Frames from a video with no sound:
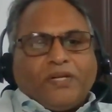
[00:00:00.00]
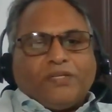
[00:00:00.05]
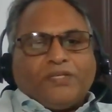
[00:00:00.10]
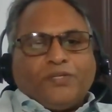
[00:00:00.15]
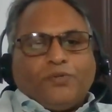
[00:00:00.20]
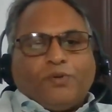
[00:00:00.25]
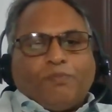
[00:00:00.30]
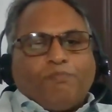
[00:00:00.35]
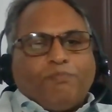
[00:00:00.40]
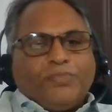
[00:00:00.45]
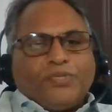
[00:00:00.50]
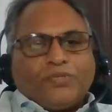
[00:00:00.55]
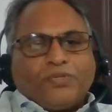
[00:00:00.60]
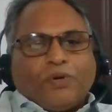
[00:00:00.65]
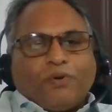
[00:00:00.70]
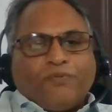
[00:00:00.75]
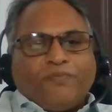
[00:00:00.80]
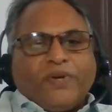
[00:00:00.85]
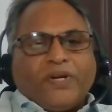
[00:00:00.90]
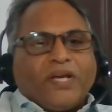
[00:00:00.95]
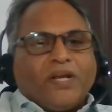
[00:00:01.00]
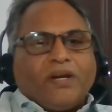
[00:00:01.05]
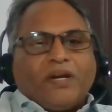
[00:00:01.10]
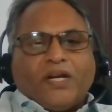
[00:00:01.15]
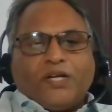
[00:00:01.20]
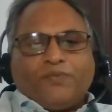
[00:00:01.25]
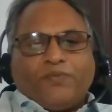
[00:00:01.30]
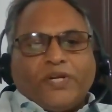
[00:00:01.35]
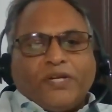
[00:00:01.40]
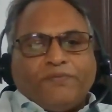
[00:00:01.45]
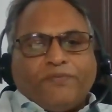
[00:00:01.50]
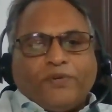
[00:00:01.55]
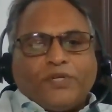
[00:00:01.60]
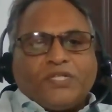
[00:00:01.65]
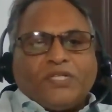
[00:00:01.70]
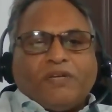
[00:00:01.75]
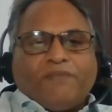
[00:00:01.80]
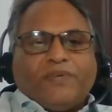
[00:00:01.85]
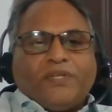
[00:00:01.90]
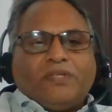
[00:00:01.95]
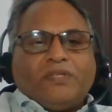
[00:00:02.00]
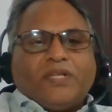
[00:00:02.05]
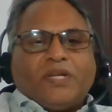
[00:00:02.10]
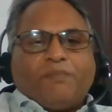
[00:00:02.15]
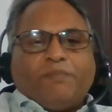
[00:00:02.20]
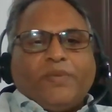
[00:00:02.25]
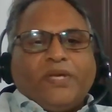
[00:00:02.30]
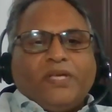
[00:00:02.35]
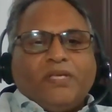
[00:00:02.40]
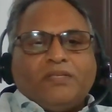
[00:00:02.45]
because your software can run 24/7.